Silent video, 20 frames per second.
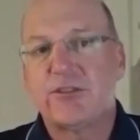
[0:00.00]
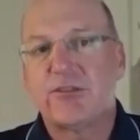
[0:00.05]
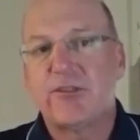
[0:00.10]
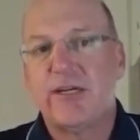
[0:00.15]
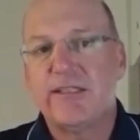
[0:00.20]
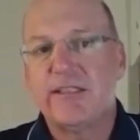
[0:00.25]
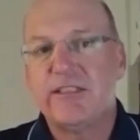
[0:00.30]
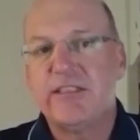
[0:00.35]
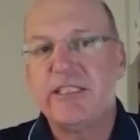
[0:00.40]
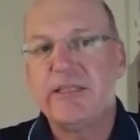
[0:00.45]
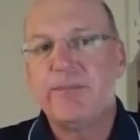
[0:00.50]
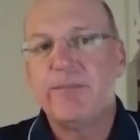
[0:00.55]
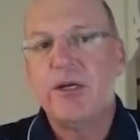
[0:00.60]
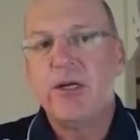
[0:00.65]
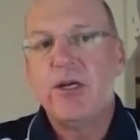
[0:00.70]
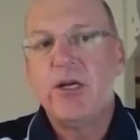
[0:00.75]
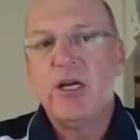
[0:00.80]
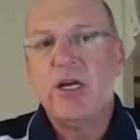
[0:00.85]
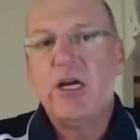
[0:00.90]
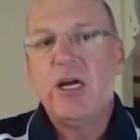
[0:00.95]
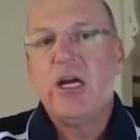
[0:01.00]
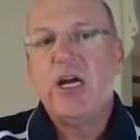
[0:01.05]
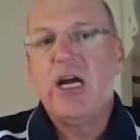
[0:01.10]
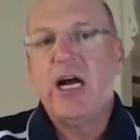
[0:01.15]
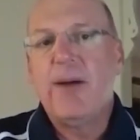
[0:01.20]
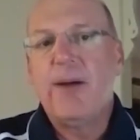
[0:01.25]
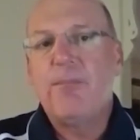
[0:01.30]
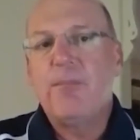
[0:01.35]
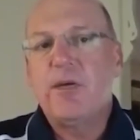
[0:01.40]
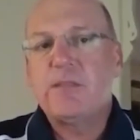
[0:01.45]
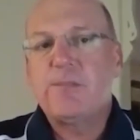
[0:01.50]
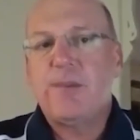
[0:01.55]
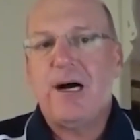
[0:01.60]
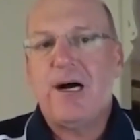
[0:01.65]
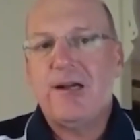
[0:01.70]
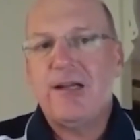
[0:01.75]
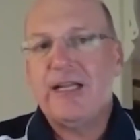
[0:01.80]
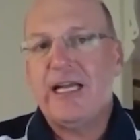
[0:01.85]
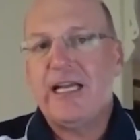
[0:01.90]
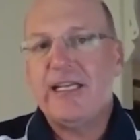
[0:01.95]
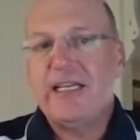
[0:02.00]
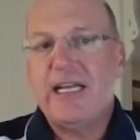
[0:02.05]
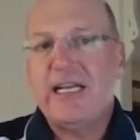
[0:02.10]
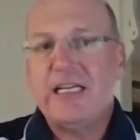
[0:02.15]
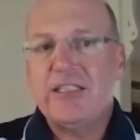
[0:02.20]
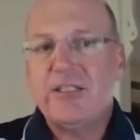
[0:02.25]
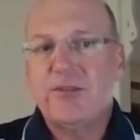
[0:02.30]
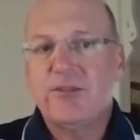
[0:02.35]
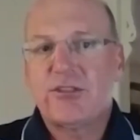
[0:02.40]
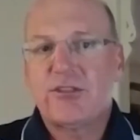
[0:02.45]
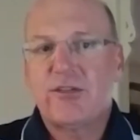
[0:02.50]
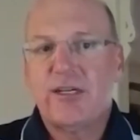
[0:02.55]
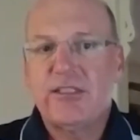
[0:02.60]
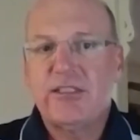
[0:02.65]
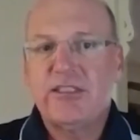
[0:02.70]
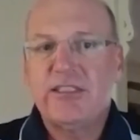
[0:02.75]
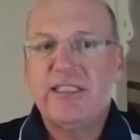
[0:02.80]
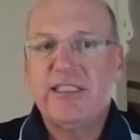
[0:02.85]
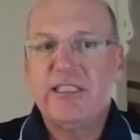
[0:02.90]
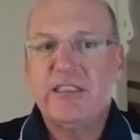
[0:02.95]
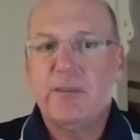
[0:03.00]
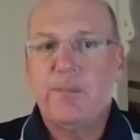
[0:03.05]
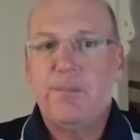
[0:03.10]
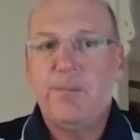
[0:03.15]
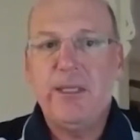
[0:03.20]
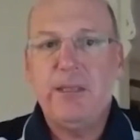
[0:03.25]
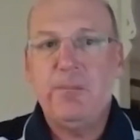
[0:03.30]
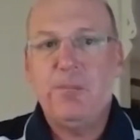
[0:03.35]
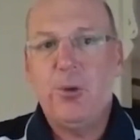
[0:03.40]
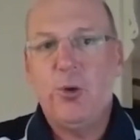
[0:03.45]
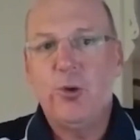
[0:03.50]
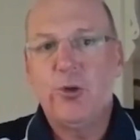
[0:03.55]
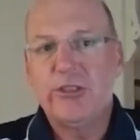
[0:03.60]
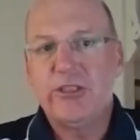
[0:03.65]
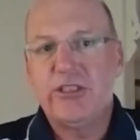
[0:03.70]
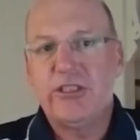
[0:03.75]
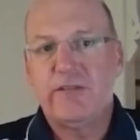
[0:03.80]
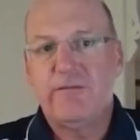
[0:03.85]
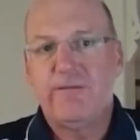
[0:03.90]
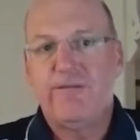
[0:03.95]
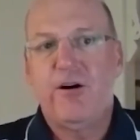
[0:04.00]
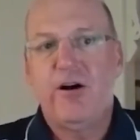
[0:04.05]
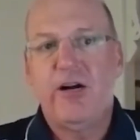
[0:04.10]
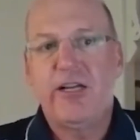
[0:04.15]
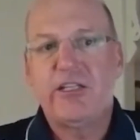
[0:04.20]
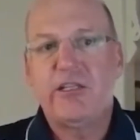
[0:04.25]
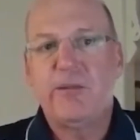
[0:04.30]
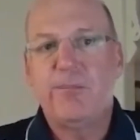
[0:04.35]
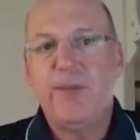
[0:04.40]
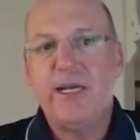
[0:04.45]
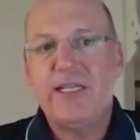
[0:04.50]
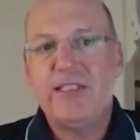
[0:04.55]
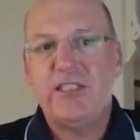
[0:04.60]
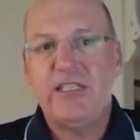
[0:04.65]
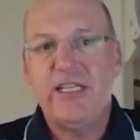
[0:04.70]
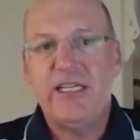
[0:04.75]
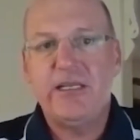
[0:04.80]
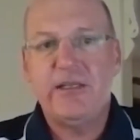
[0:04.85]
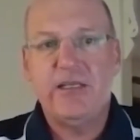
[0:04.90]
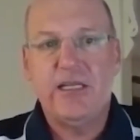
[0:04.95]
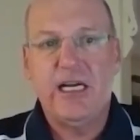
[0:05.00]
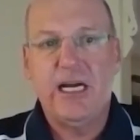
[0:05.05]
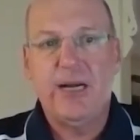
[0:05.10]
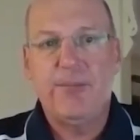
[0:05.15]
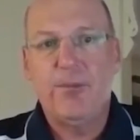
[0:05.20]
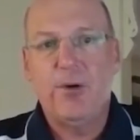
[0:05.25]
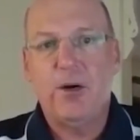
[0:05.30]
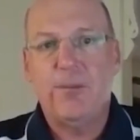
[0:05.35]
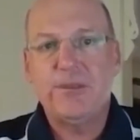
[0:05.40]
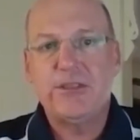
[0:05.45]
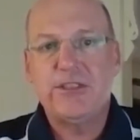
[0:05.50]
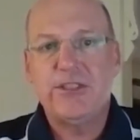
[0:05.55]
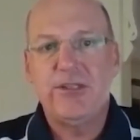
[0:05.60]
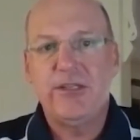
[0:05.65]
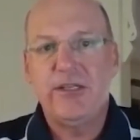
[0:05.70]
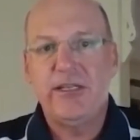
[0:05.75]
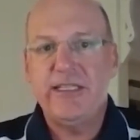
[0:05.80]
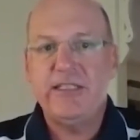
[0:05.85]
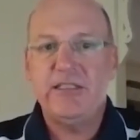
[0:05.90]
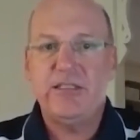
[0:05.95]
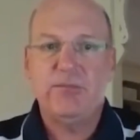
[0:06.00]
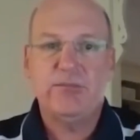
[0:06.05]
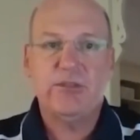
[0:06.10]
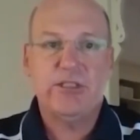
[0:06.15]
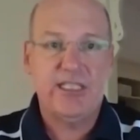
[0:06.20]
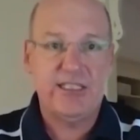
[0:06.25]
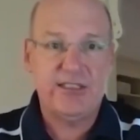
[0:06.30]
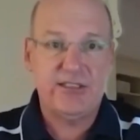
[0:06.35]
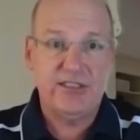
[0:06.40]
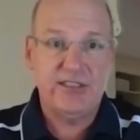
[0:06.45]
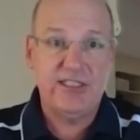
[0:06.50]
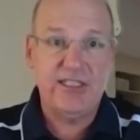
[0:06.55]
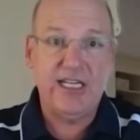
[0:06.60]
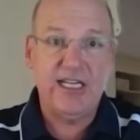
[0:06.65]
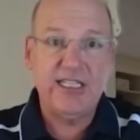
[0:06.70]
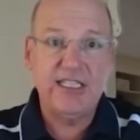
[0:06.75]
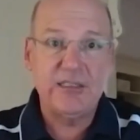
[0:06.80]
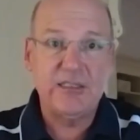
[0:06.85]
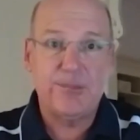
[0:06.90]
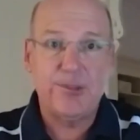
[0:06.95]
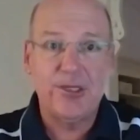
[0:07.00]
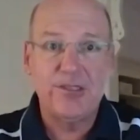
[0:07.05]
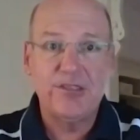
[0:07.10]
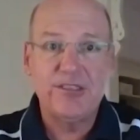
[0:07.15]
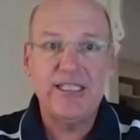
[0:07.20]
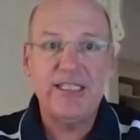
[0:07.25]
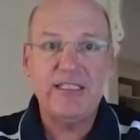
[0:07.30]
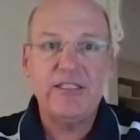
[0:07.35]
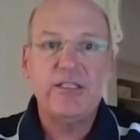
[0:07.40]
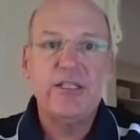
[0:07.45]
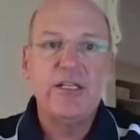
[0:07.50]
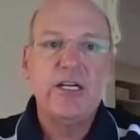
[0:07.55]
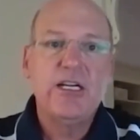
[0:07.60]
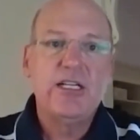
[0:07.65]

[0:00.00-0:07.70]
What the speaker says: strategy. As part of that national strategy, there's a big push to find domestic opportunities, such as the Hazer project,